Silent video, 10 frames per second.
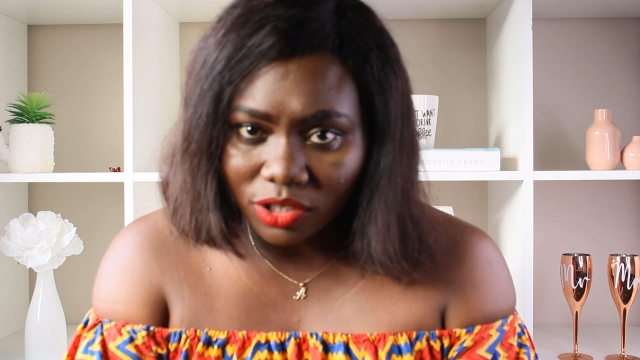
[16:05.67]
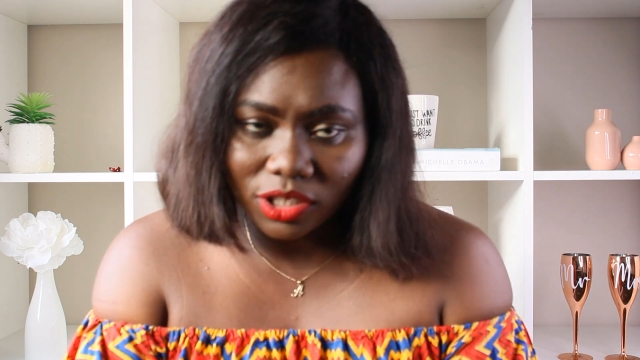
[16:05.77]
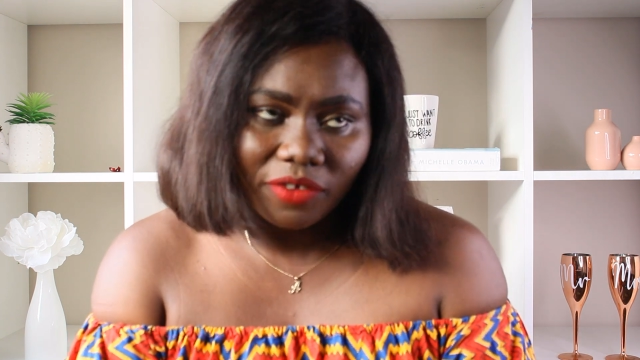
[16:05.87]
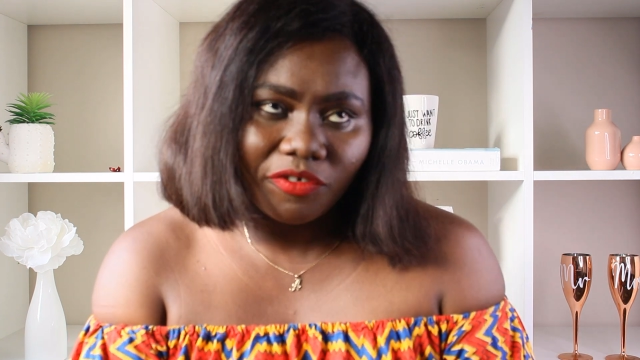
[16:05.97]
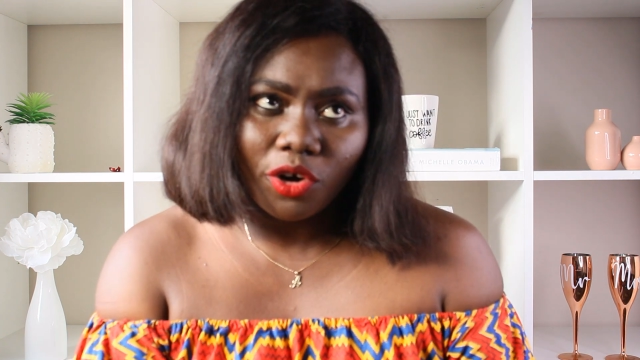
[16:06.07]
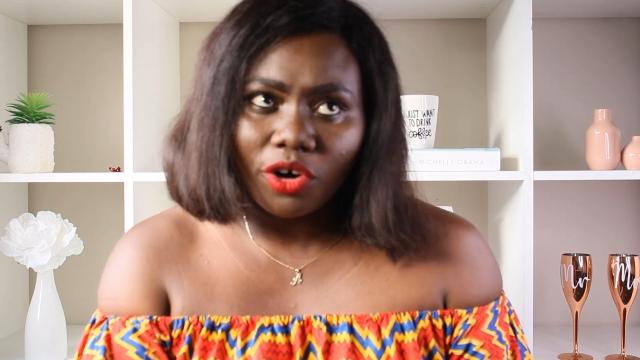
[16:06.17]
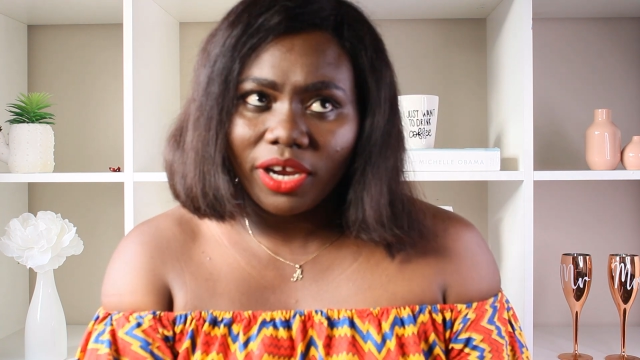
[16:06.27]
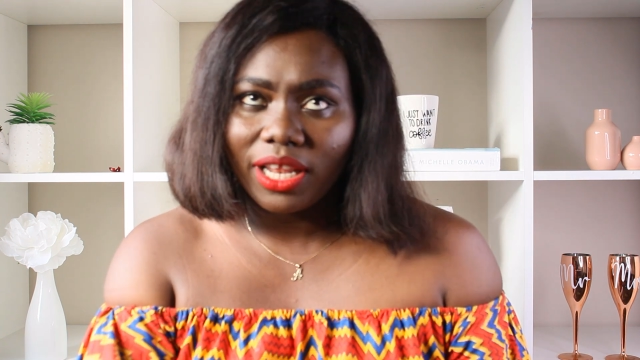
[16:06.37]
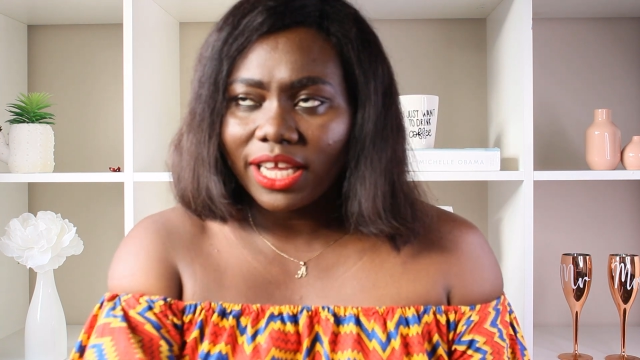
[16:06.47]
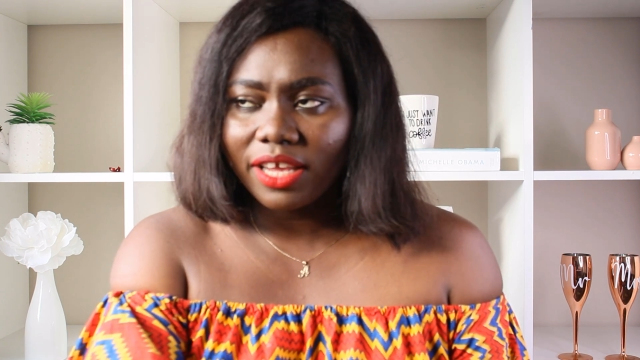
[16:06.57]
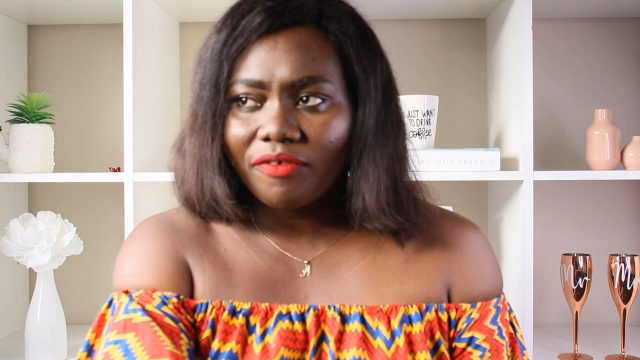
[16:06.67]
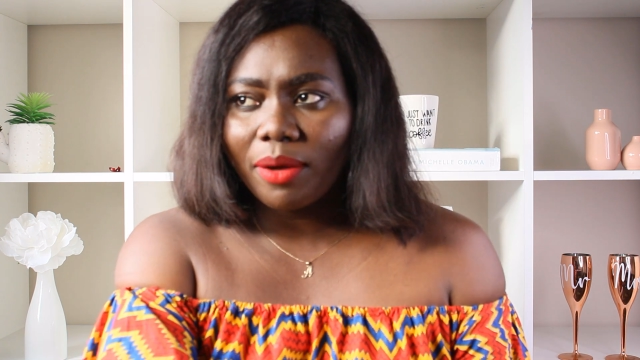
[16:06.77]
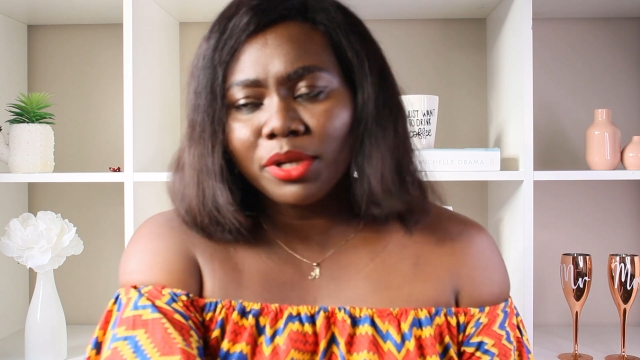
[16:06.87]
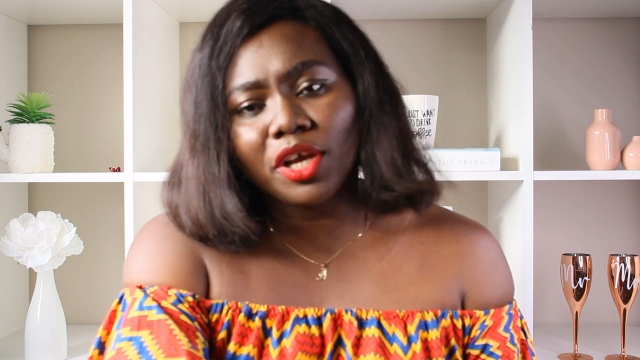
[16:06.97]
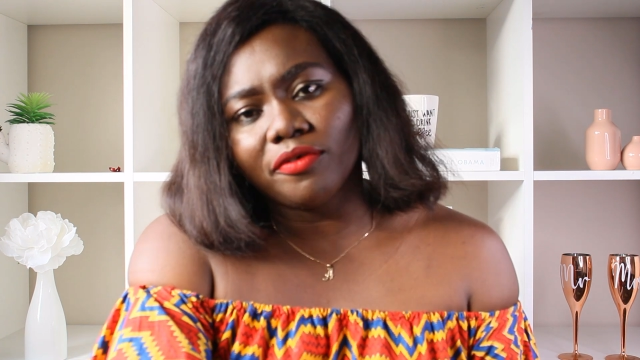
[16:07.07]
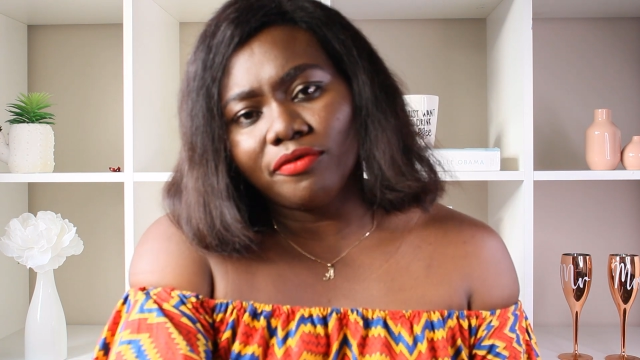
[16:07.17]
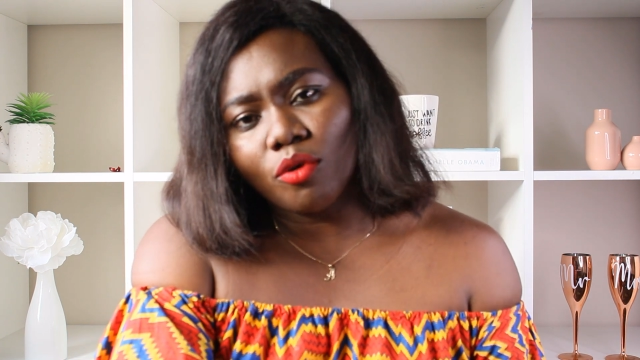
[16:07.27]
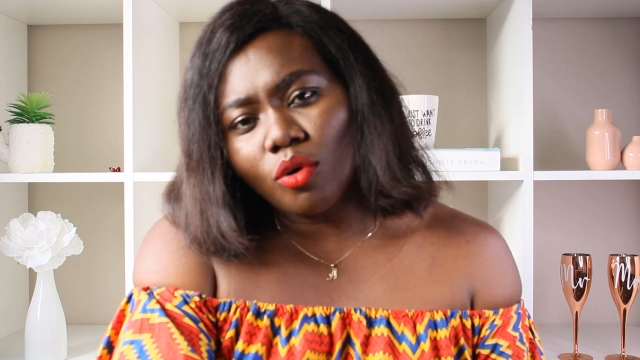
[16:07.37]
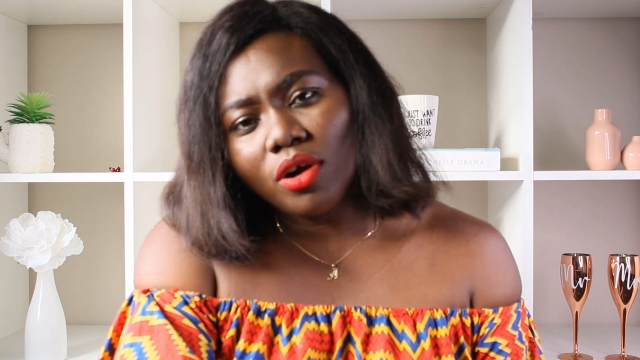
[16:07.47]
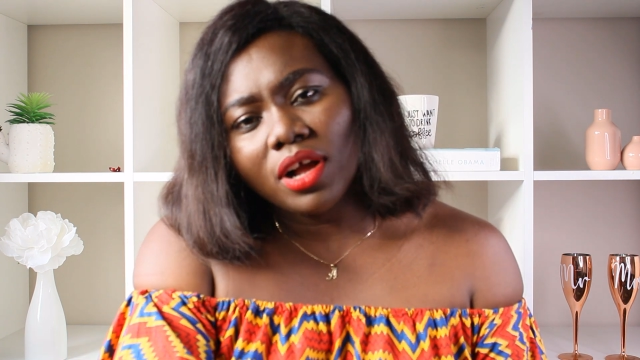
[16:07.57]
So if you're like a family of
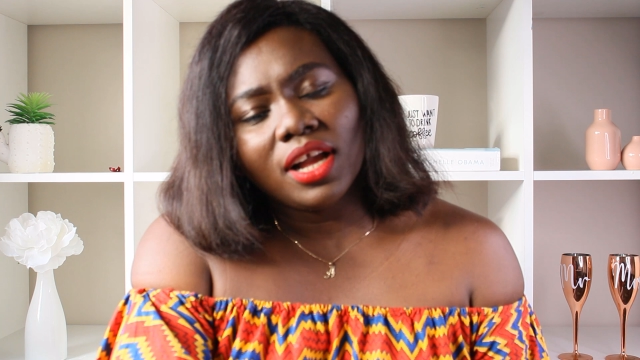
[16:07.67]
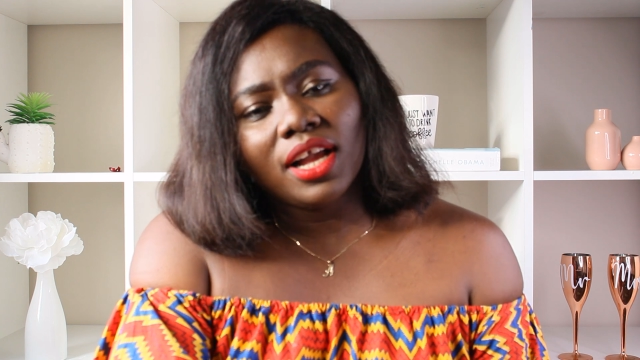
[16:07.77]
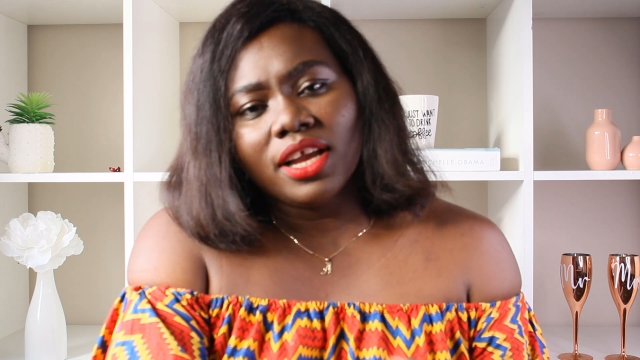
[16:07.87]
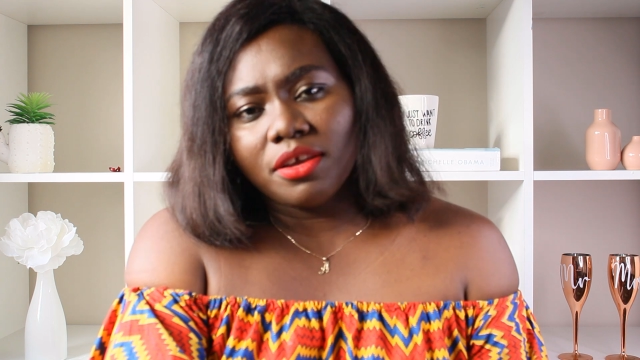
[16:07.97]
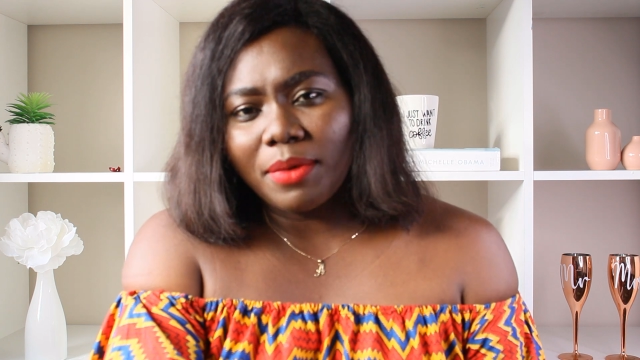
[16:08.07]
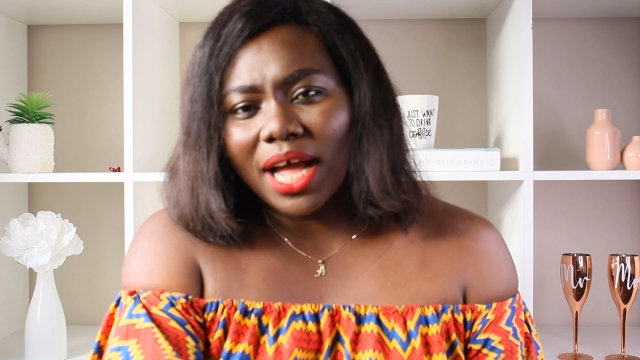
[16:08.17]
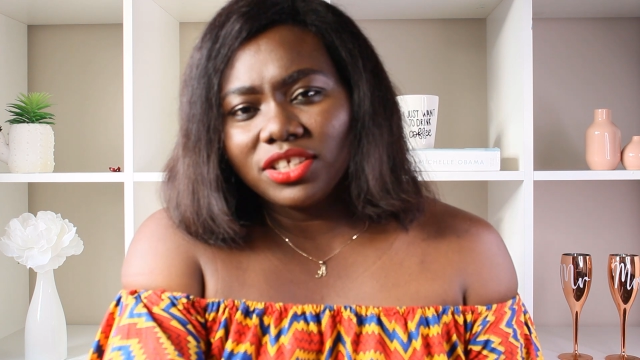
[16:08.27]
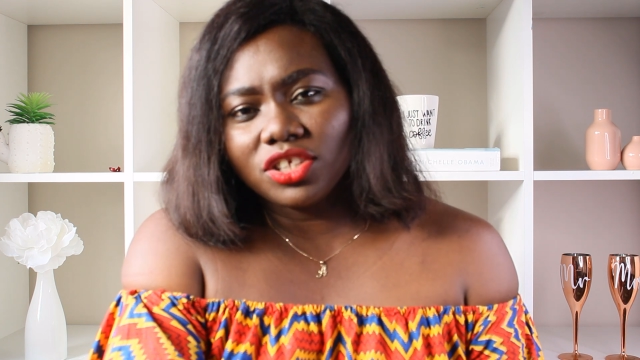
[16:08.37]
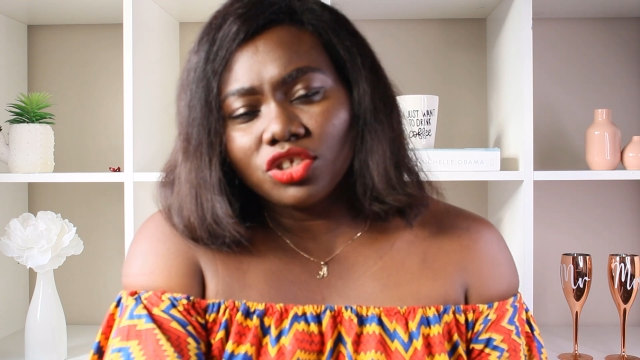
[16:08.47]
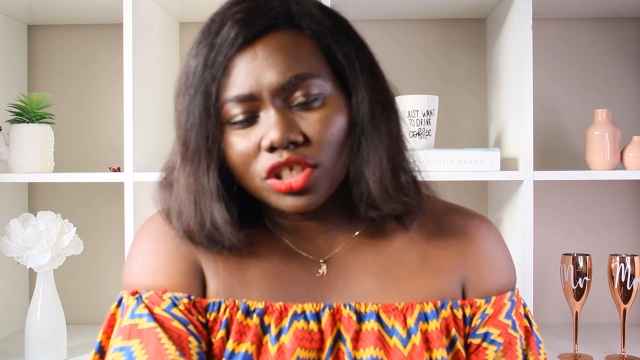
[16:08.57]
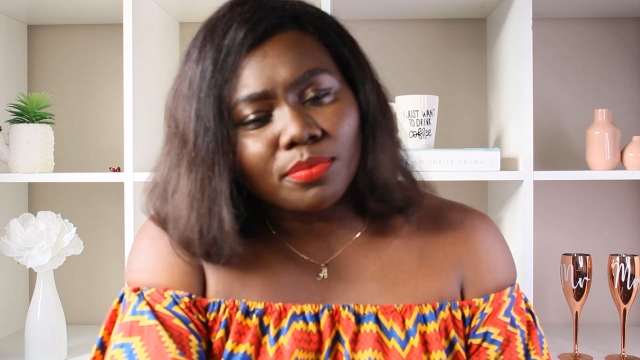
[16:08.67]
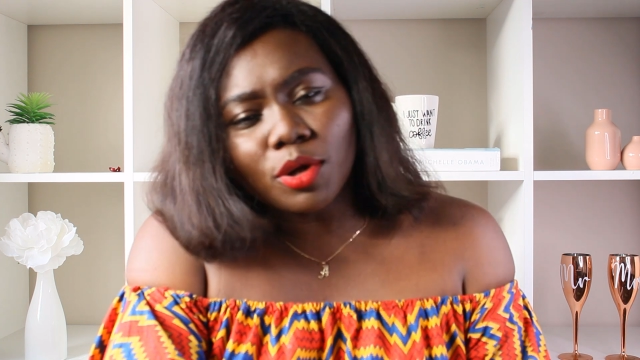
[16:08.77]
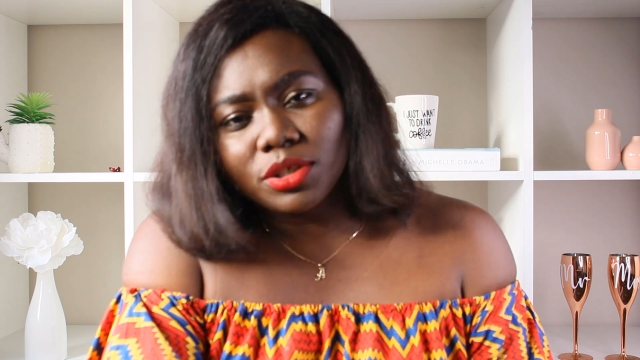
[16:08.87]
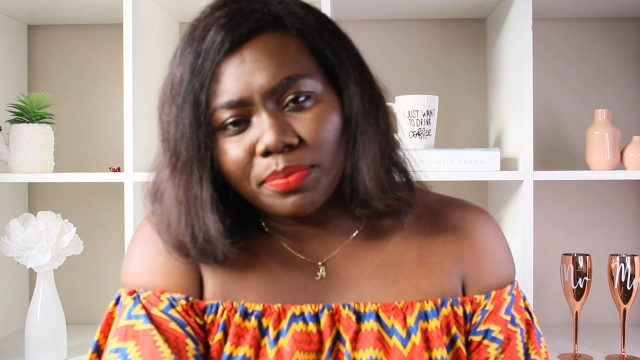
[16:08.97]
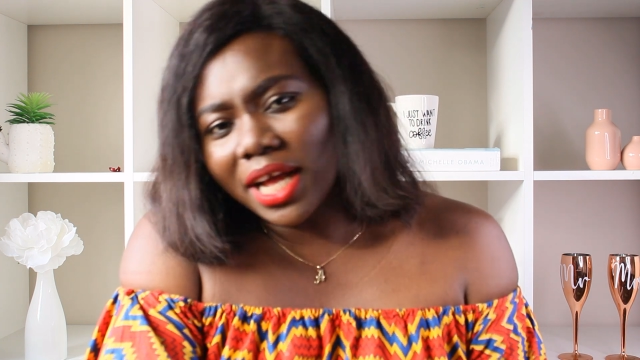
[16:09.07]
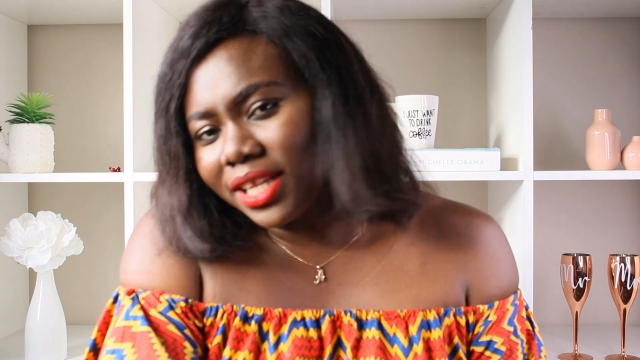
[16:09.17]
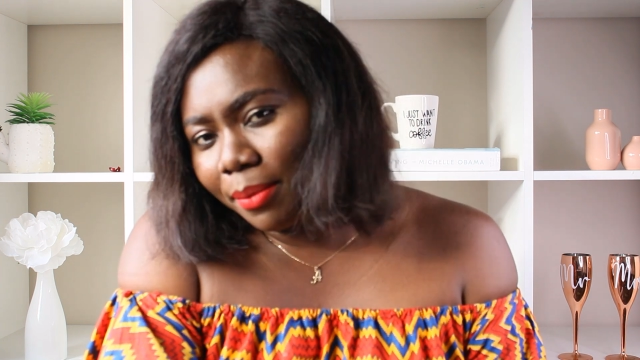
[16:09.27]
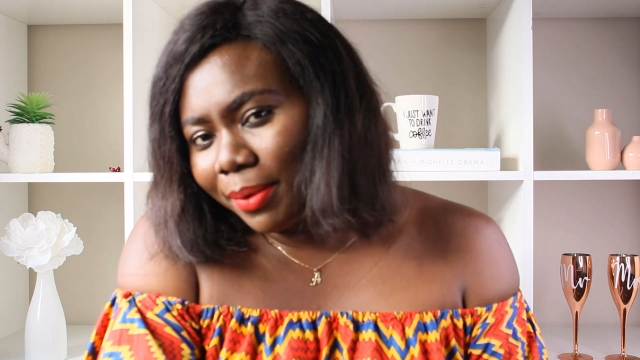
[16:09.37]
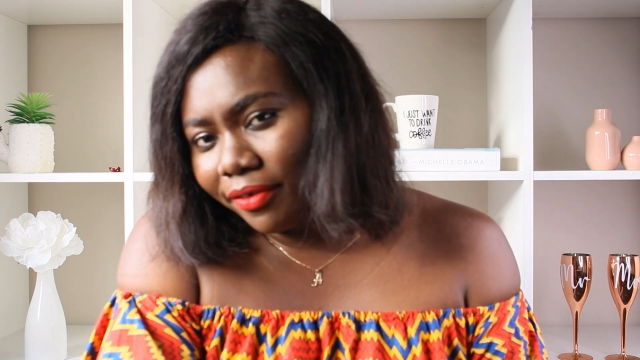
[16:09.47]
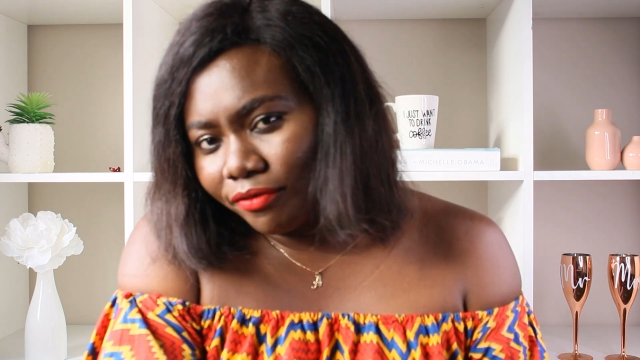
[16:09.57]
four, imagine, just multiply
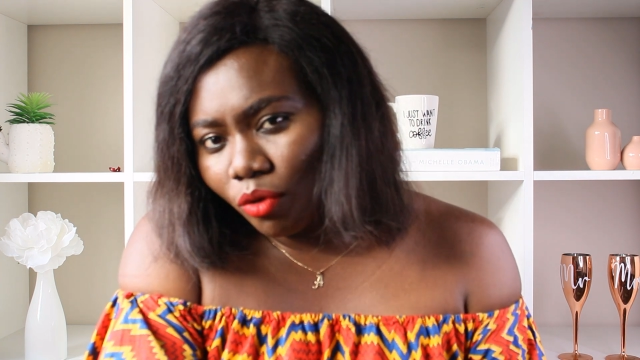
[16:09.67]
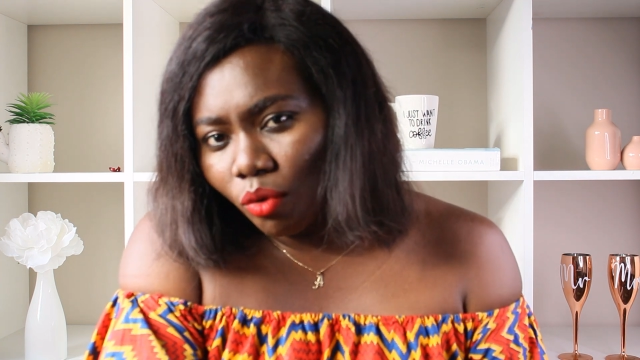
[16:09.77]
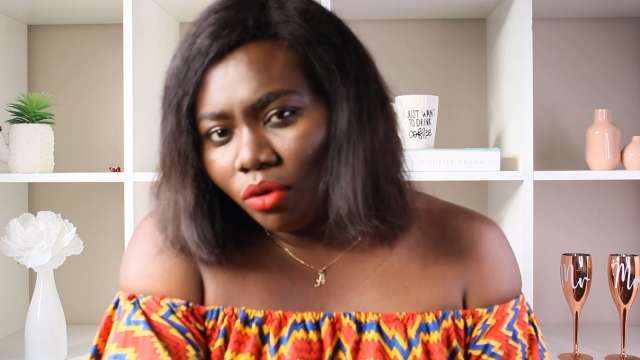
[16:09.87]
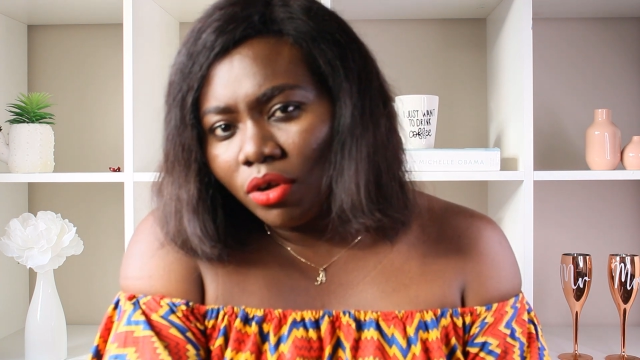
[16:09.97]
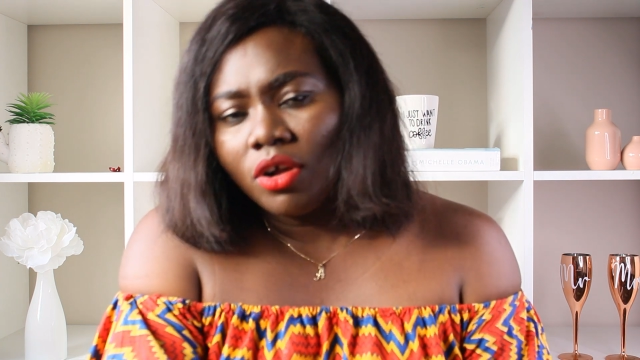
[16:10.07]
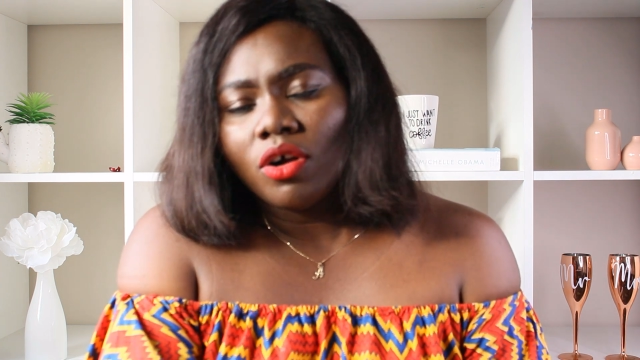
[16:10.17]
that by four.